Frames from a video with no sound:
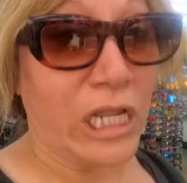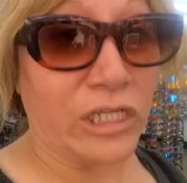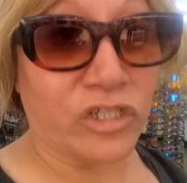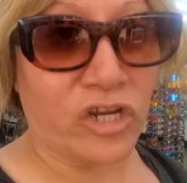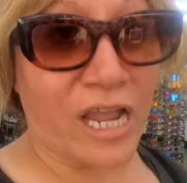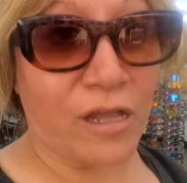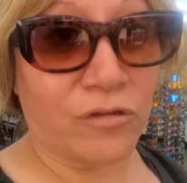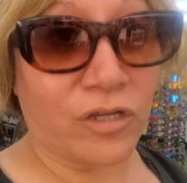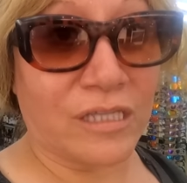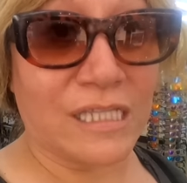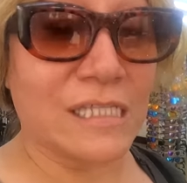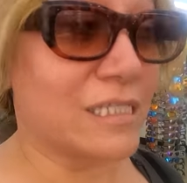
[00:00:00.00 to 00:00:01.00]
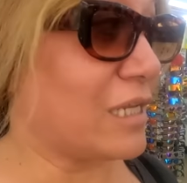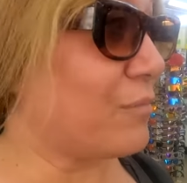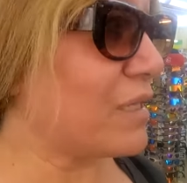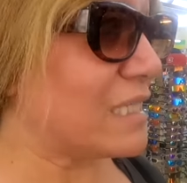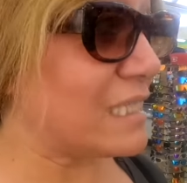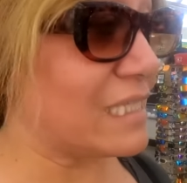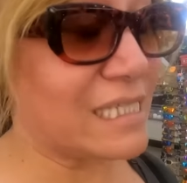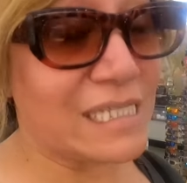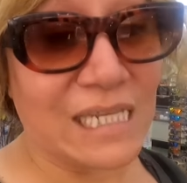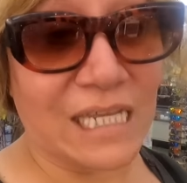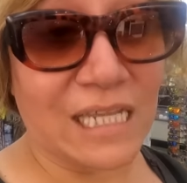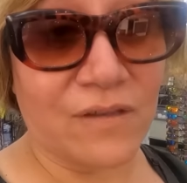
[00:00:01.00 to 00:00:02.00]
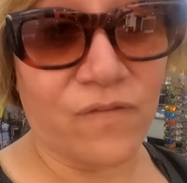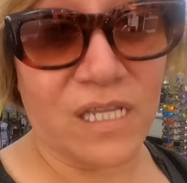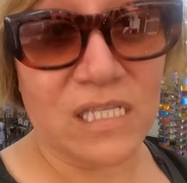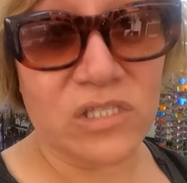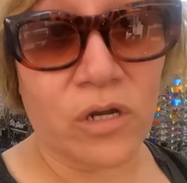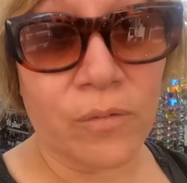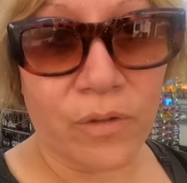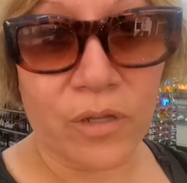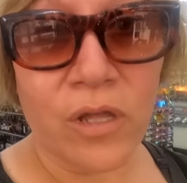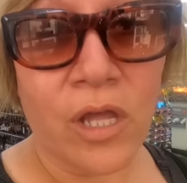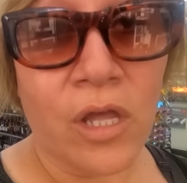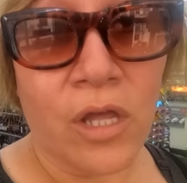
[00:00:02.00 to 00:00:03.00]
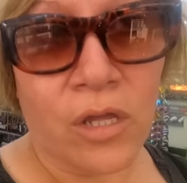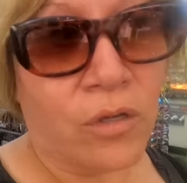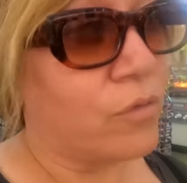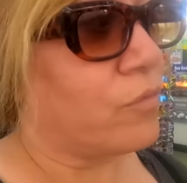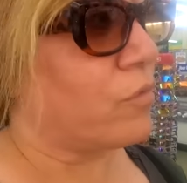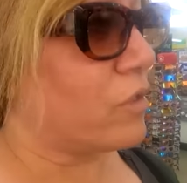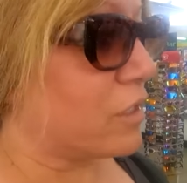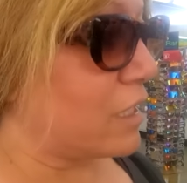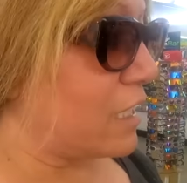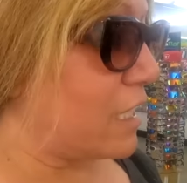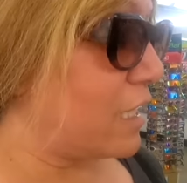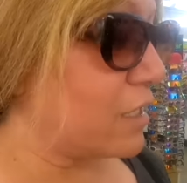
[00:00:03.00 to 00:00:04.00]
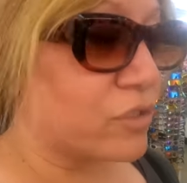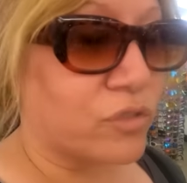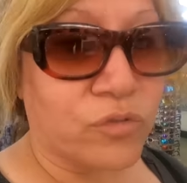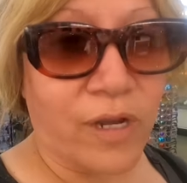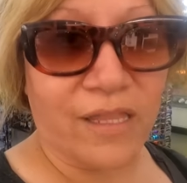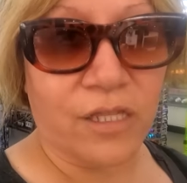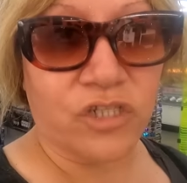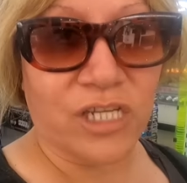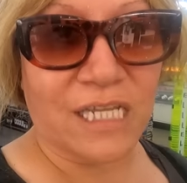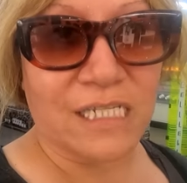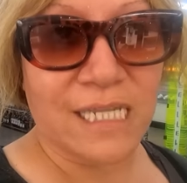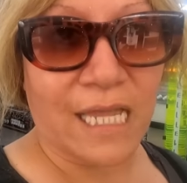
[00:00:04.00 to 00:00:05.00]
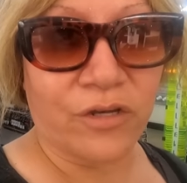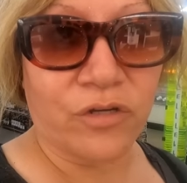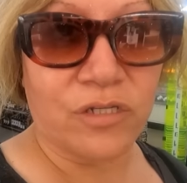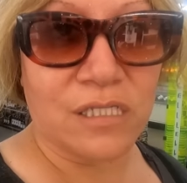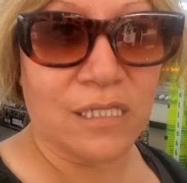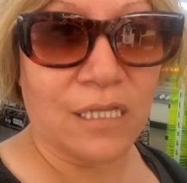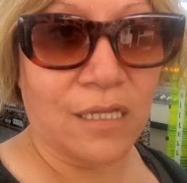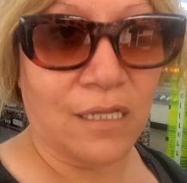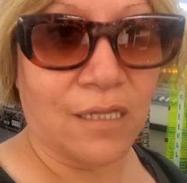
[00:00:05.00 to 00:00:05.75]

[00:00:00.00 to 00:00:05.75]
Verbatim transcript: Not sure how good this is gonna be since it's in a convenience store, but we're gonna try the chicken tenders.